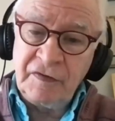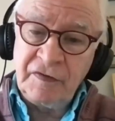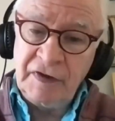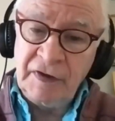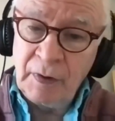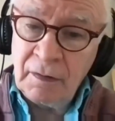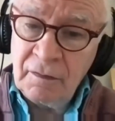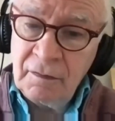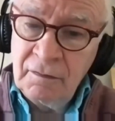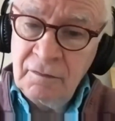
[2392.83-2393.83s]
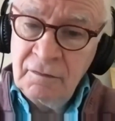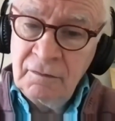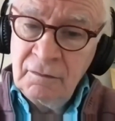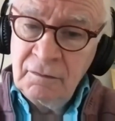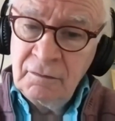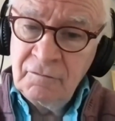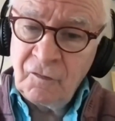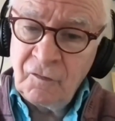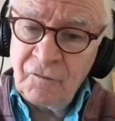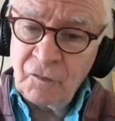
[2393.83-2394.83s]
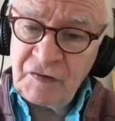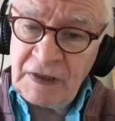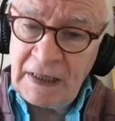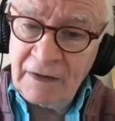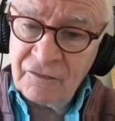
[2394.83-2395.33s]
till you were 48?